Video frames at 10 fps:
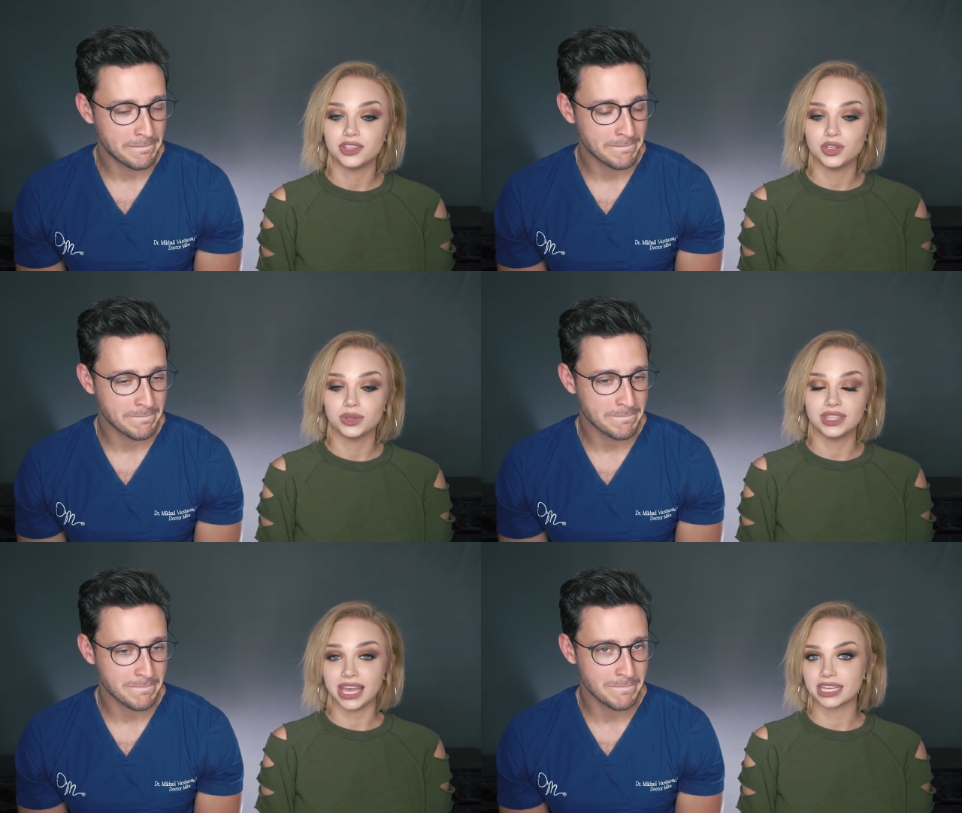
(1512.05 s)
Speaker 1: you
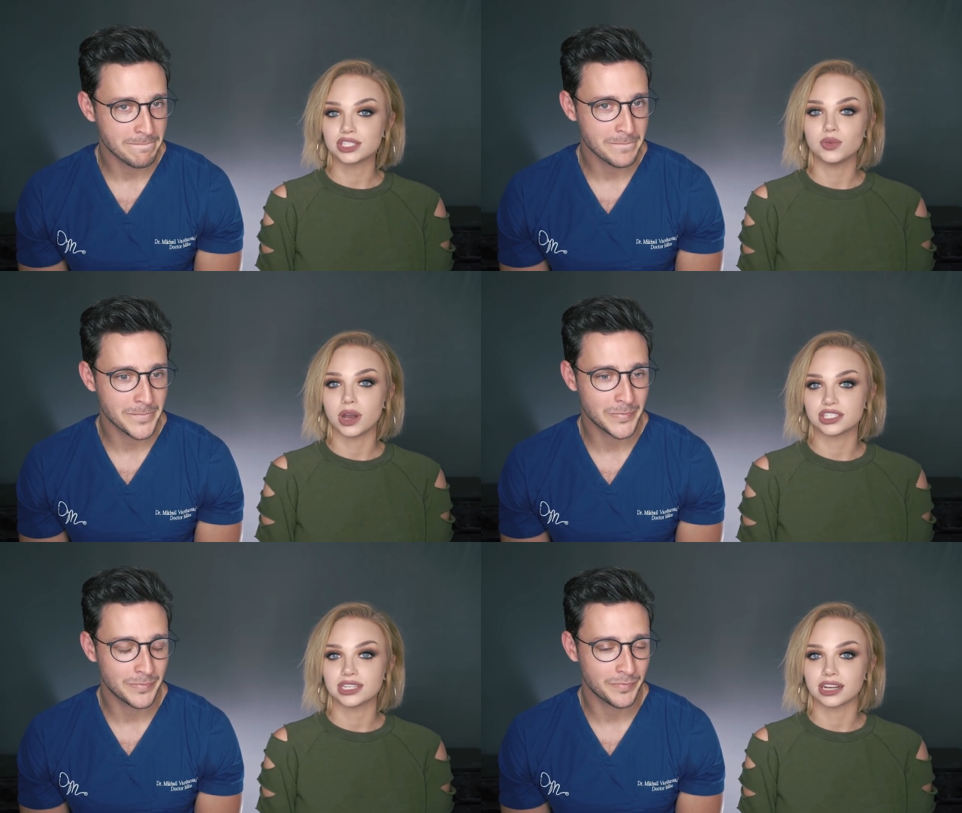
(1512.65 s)
would like to
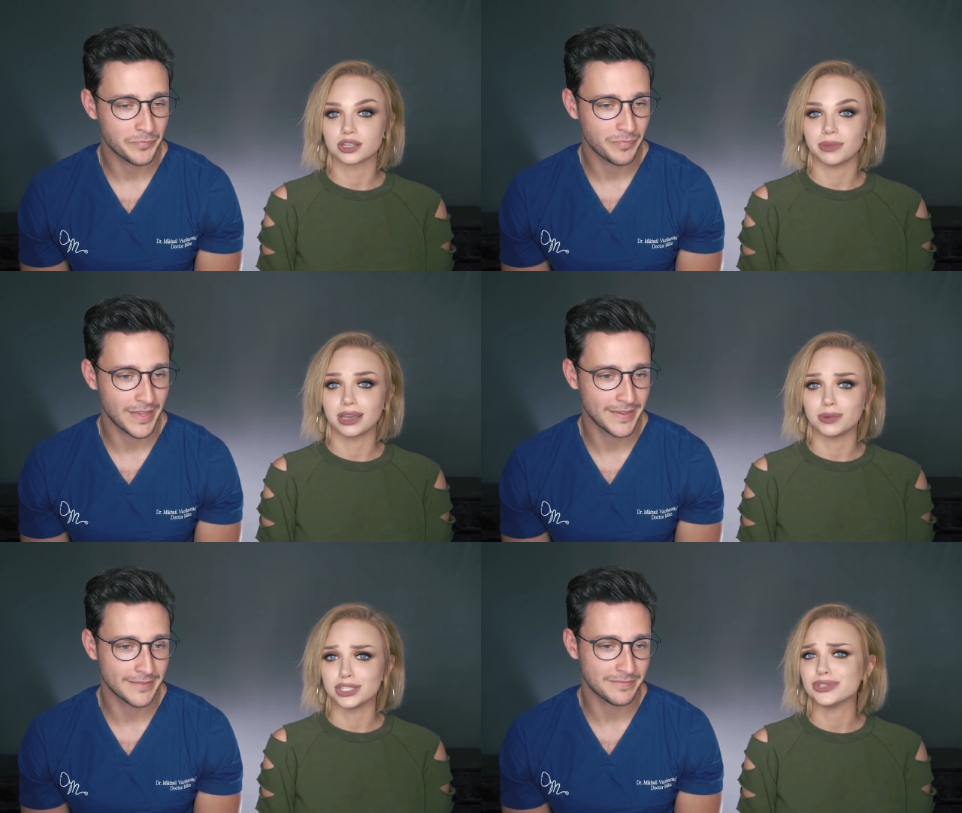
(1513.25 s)
watch Dr. Mike,
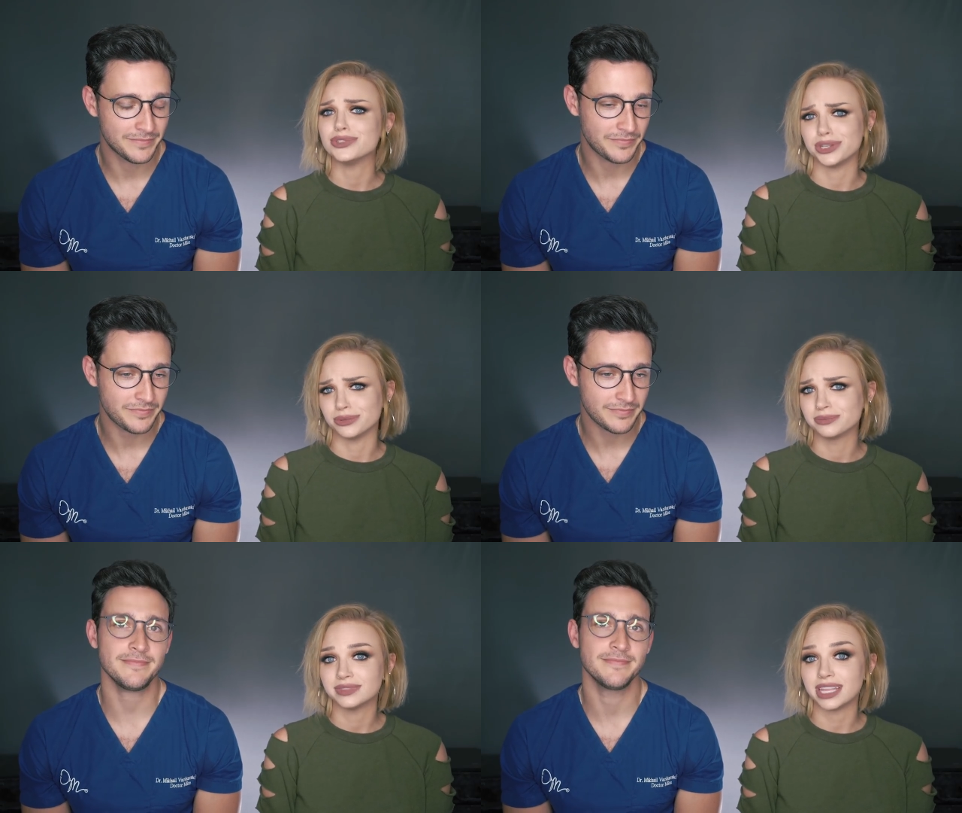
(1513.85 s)
which you do,
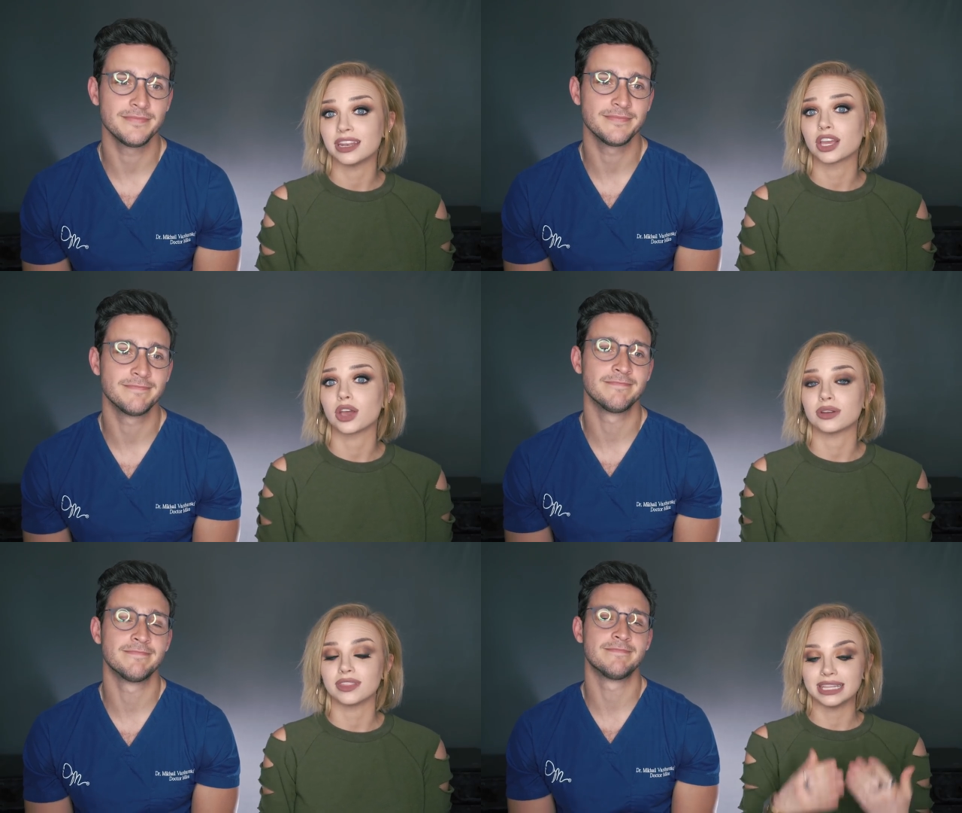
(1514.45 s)
then
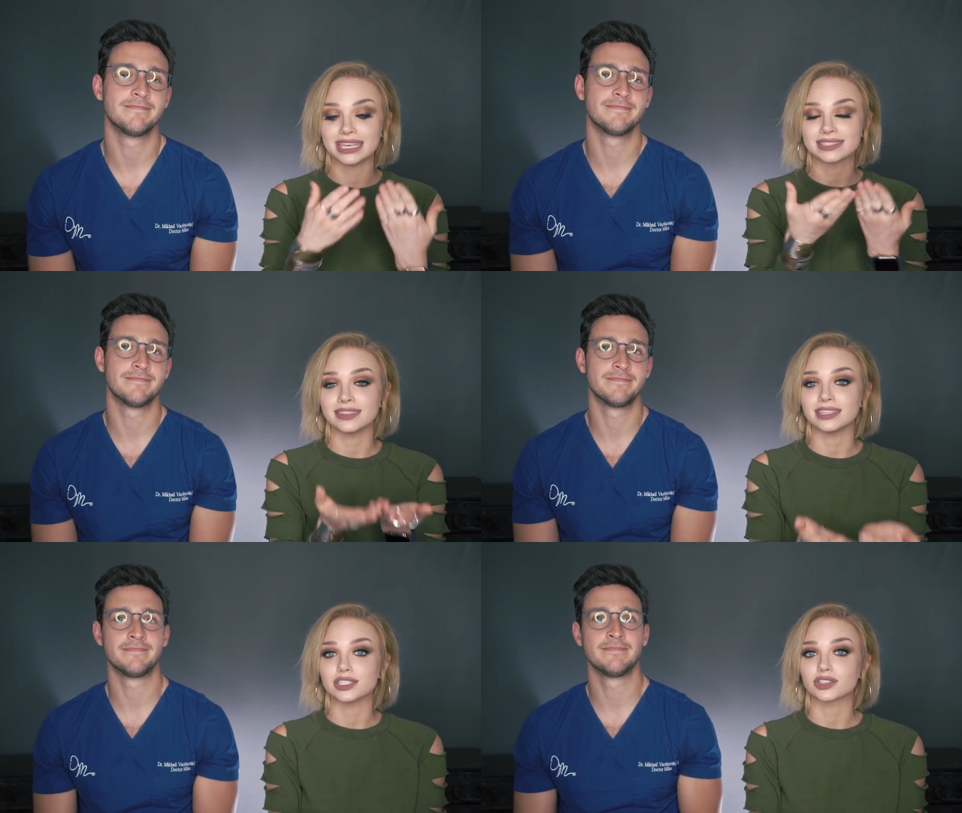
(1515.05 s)
go to the links in
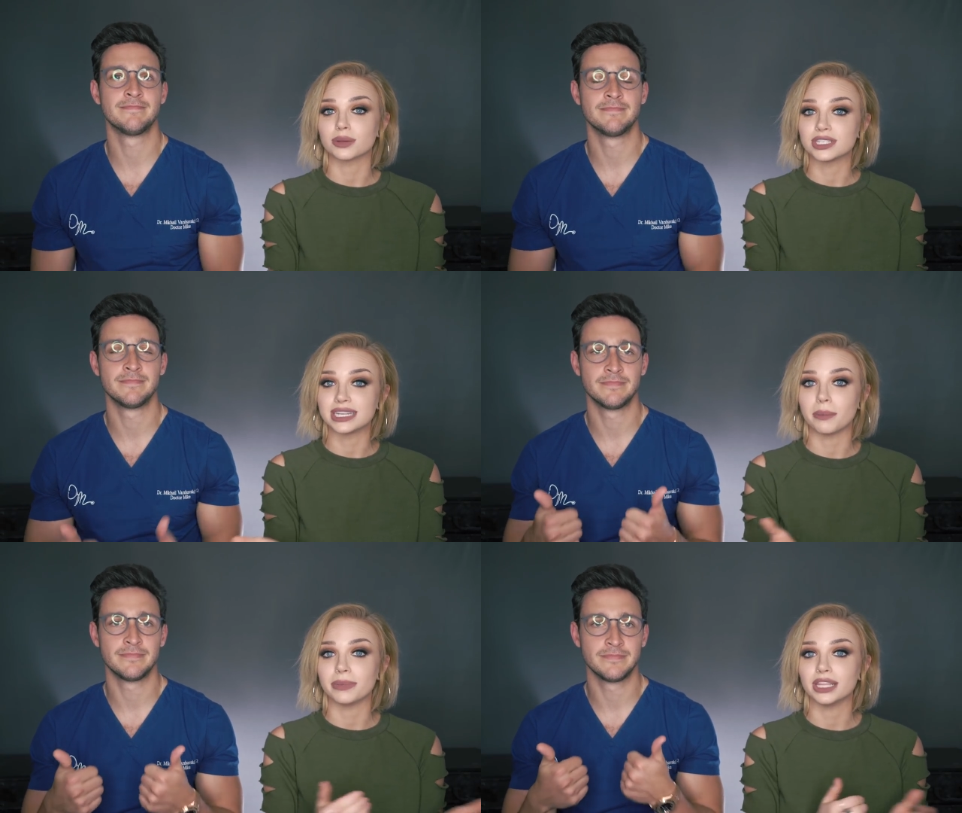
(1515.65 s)
the description
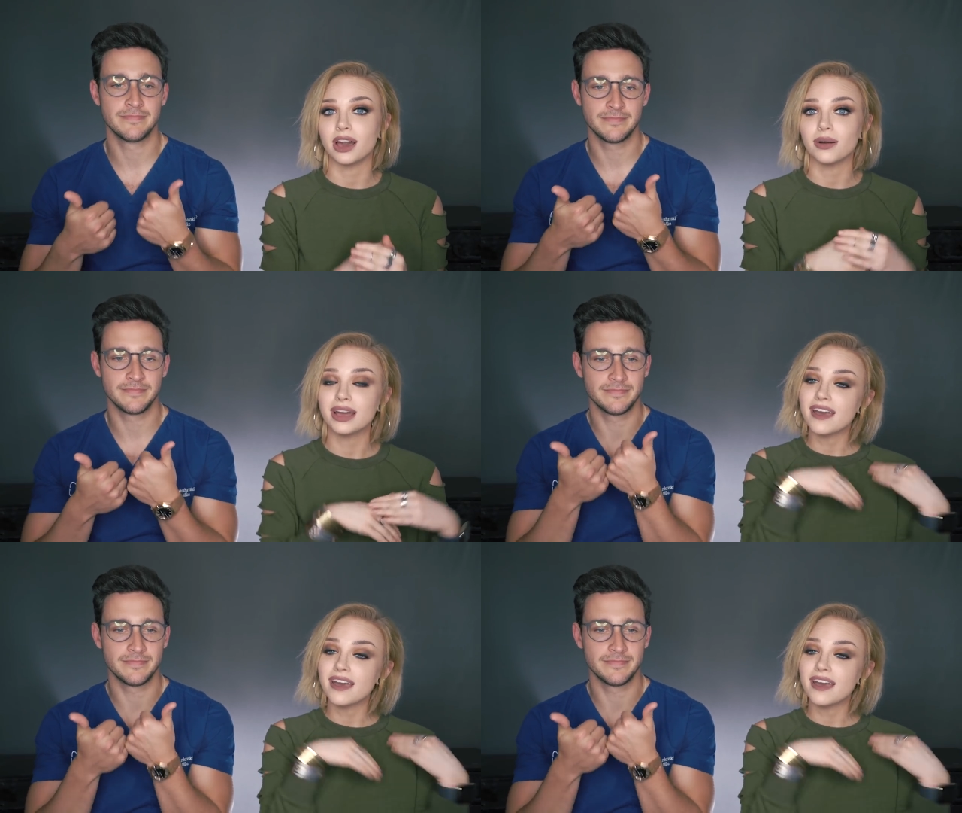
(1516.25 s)
down below,